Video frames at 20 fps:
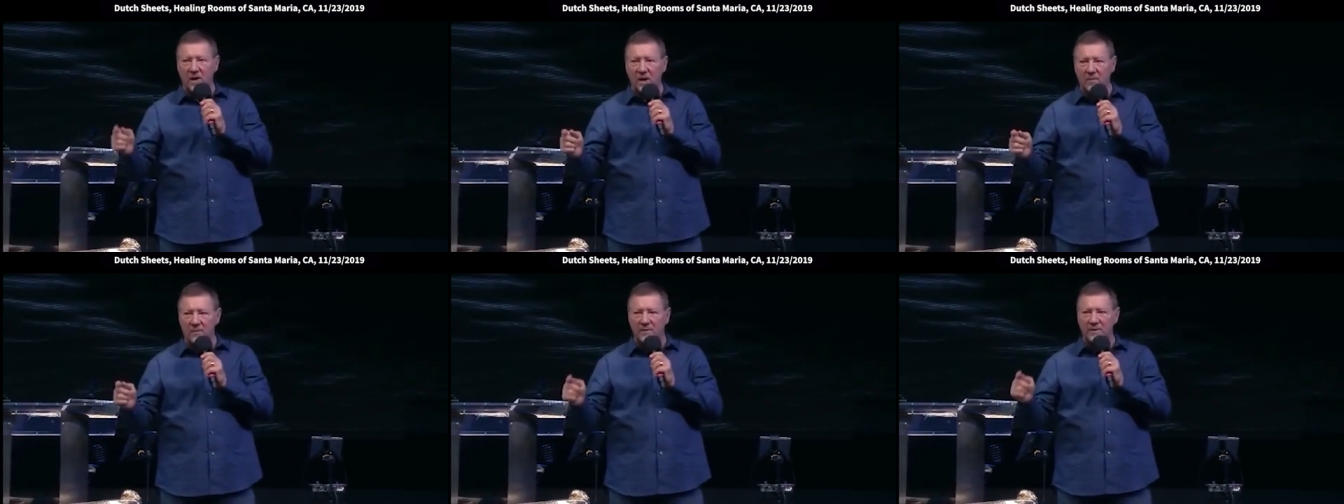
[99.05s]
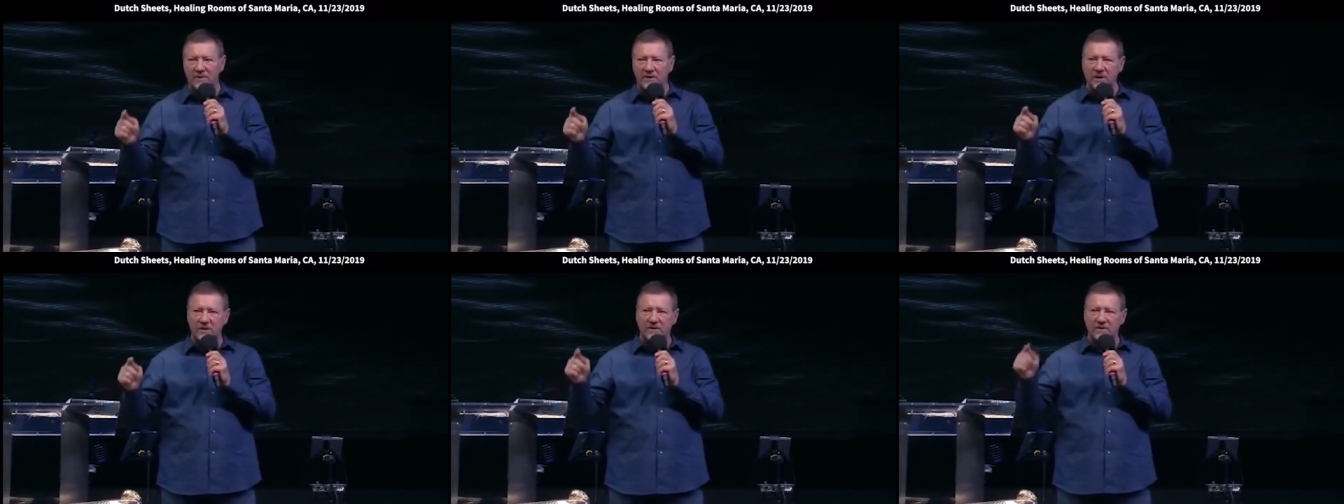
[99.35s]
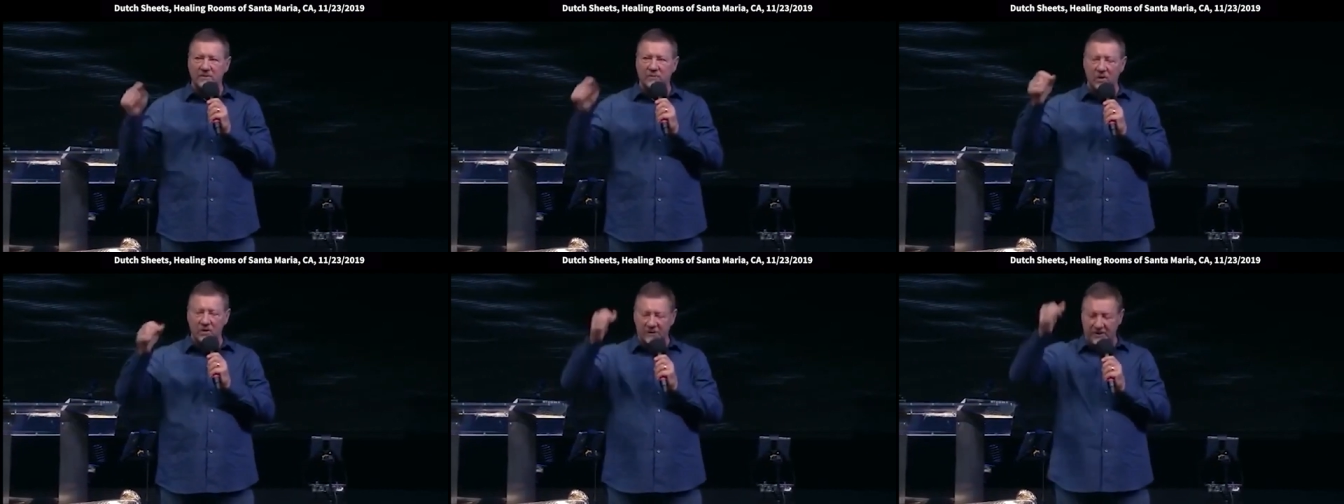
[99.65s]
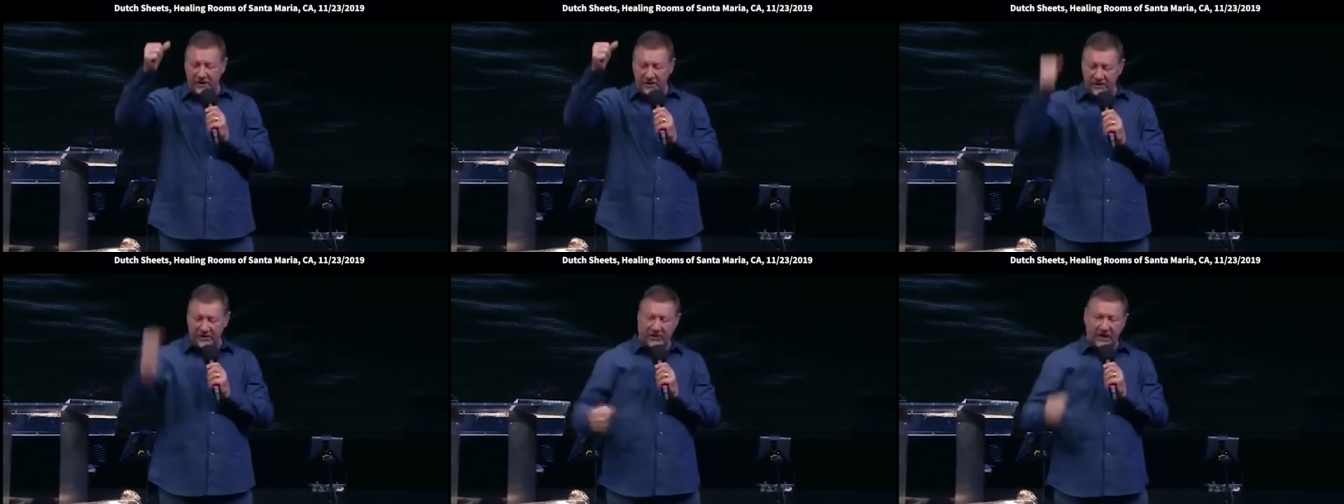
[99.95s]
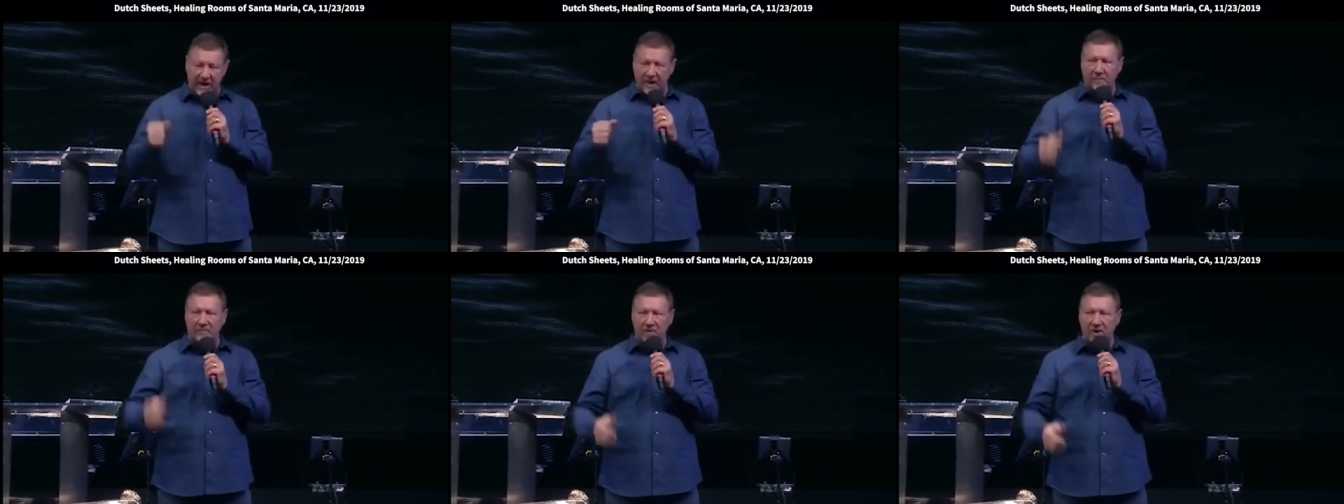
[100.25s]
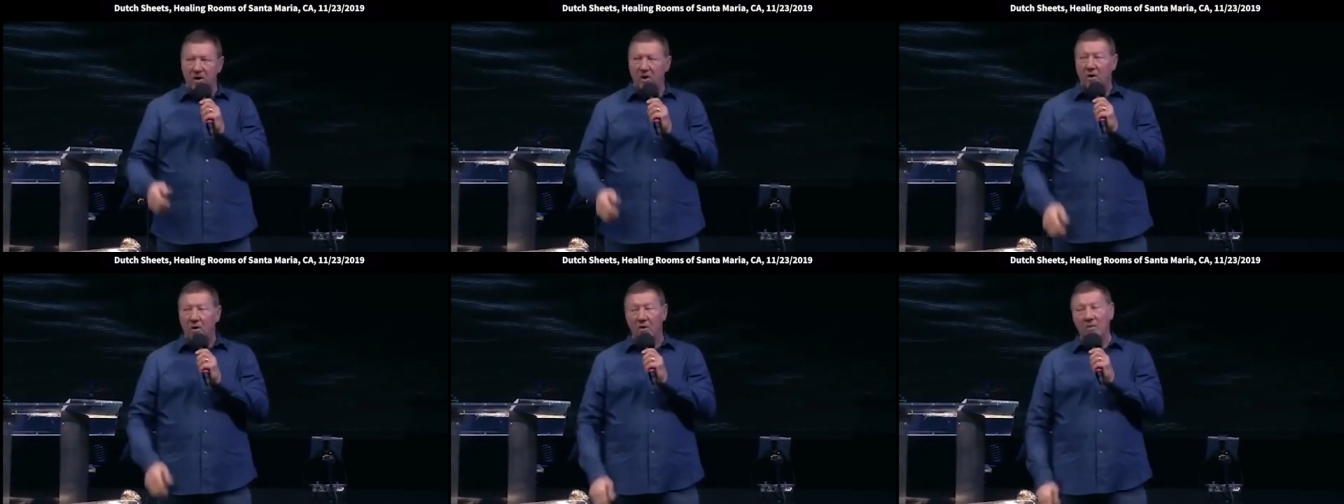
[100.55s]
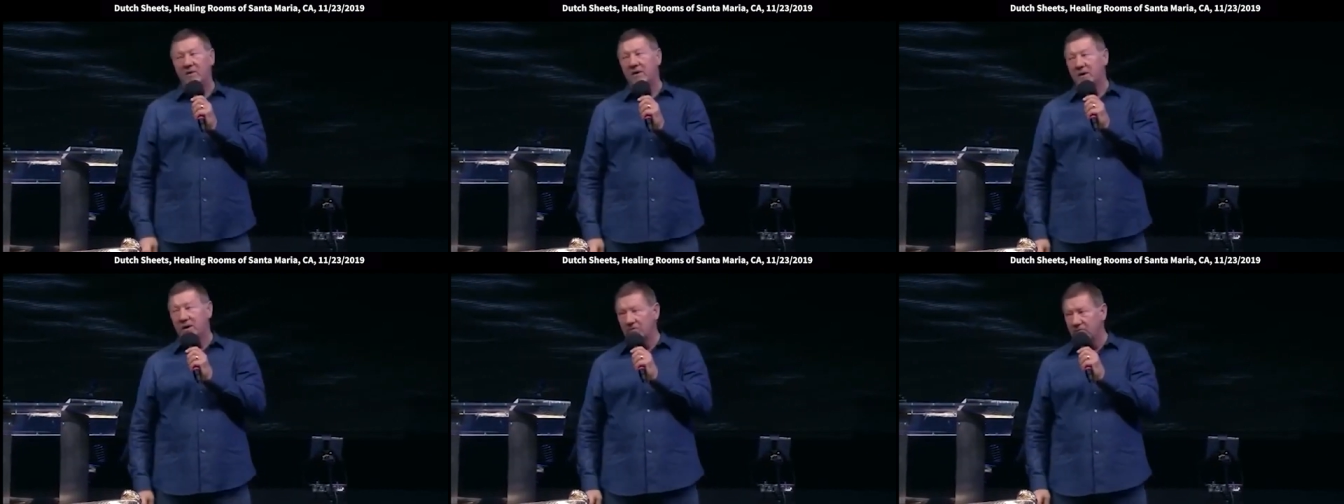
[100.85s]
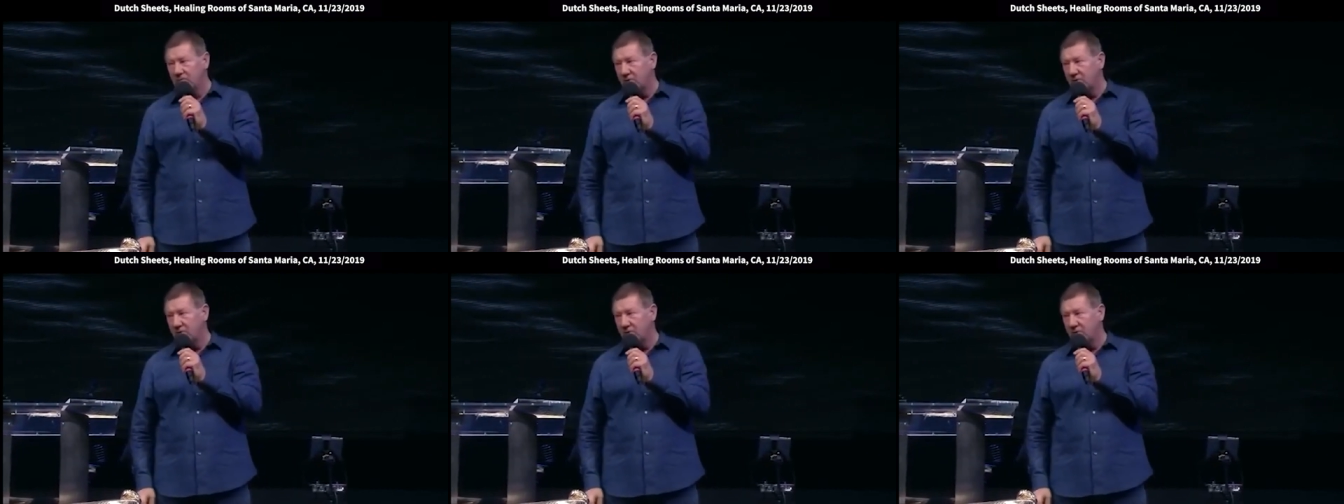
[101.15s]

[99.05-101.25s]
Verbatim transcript: accomplish, it's what they stamped on the